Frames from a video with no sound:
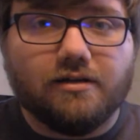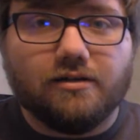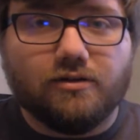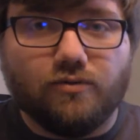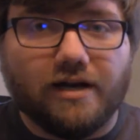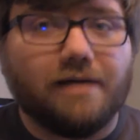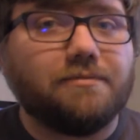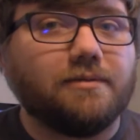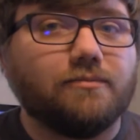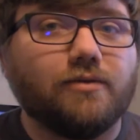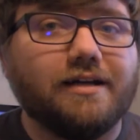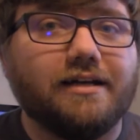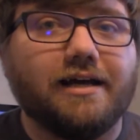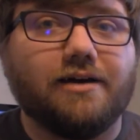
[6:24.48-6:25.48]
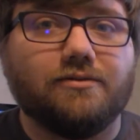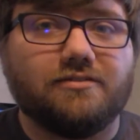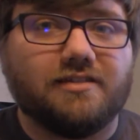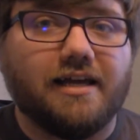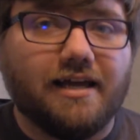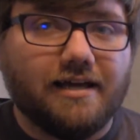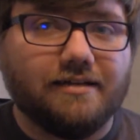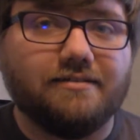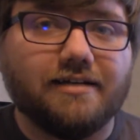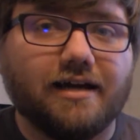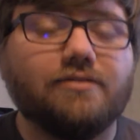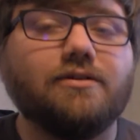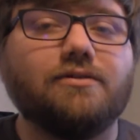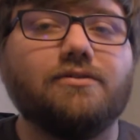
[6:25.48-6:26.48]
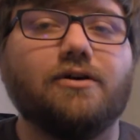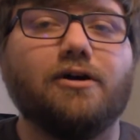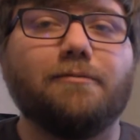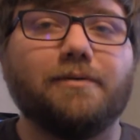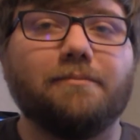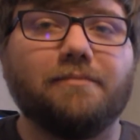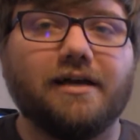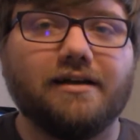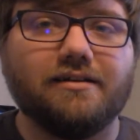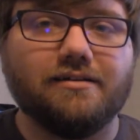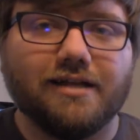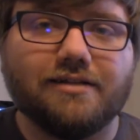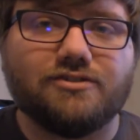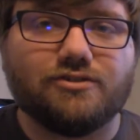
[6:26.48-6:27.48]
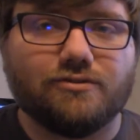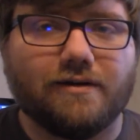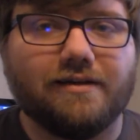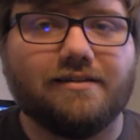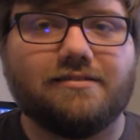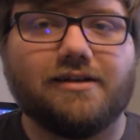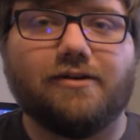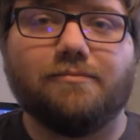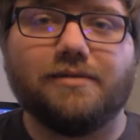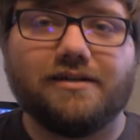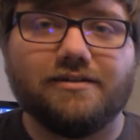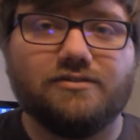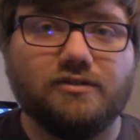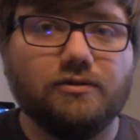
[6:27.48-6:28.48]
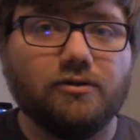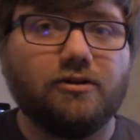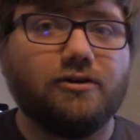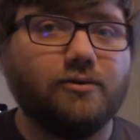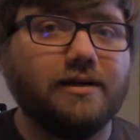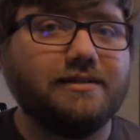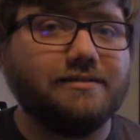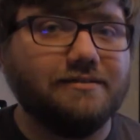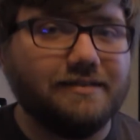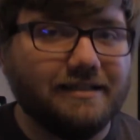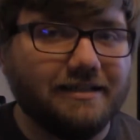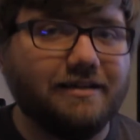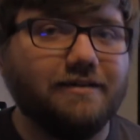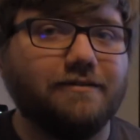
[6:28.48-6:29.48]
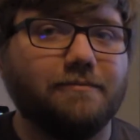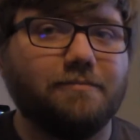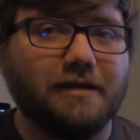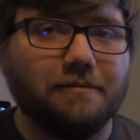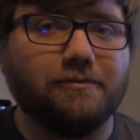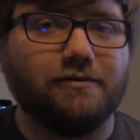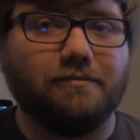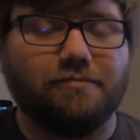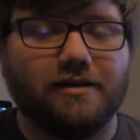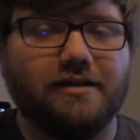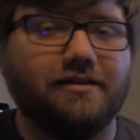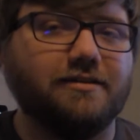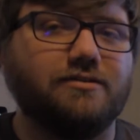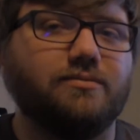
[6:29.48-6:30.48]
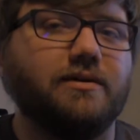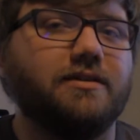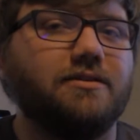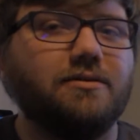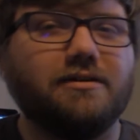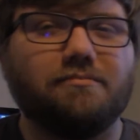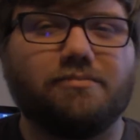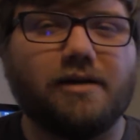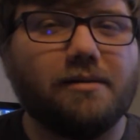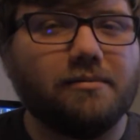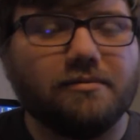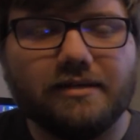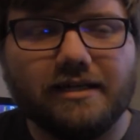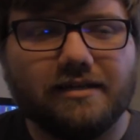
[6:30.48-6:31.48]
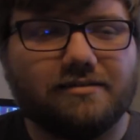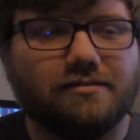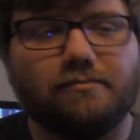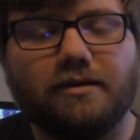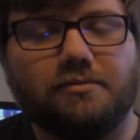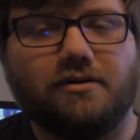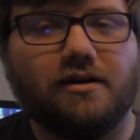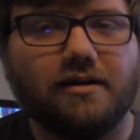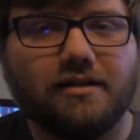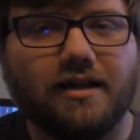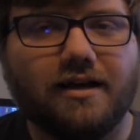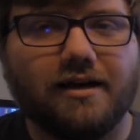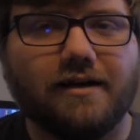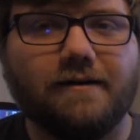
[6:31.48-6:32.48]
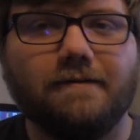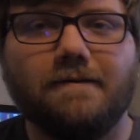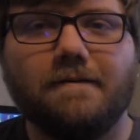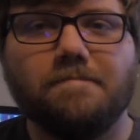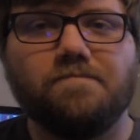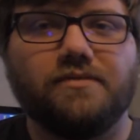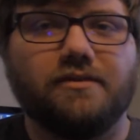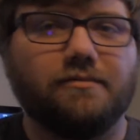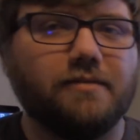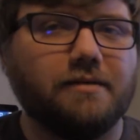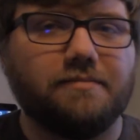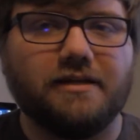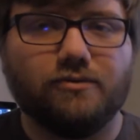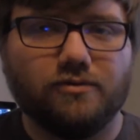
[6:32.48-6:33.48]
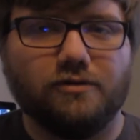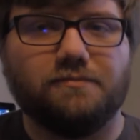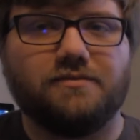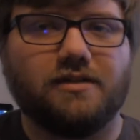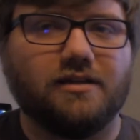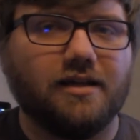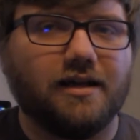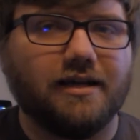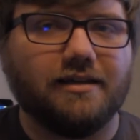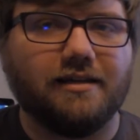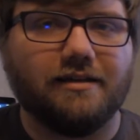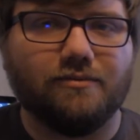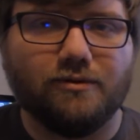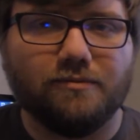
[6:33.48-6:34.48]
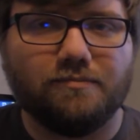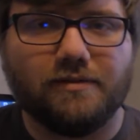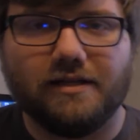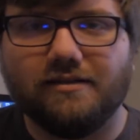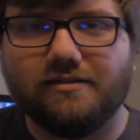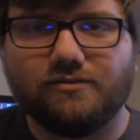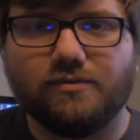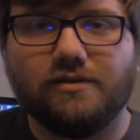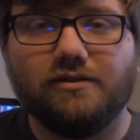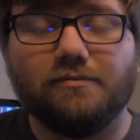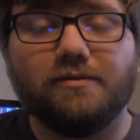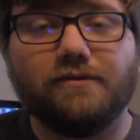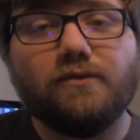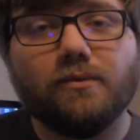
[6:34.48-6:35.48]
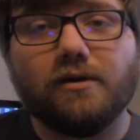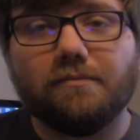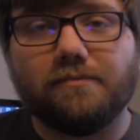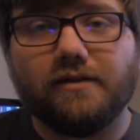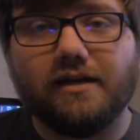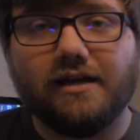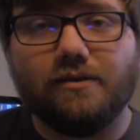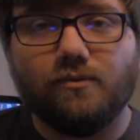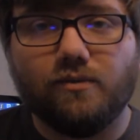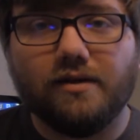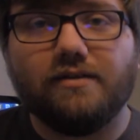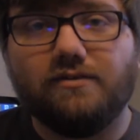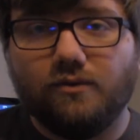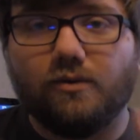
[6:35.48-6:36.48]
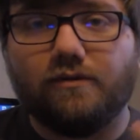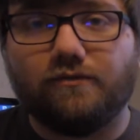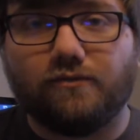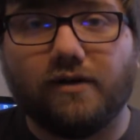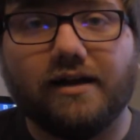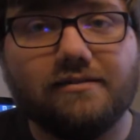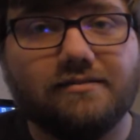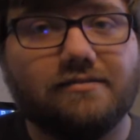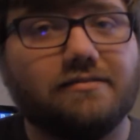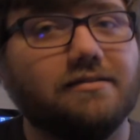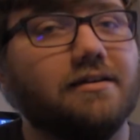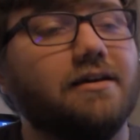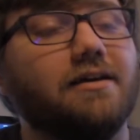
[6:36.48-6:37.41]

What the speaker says: grab them right now and say, hey, download the open beta, let's try this out, because you're going to need people to play this with. You can probably get some people online. There might be groups online that will play this with you, but if you want to play with your friends,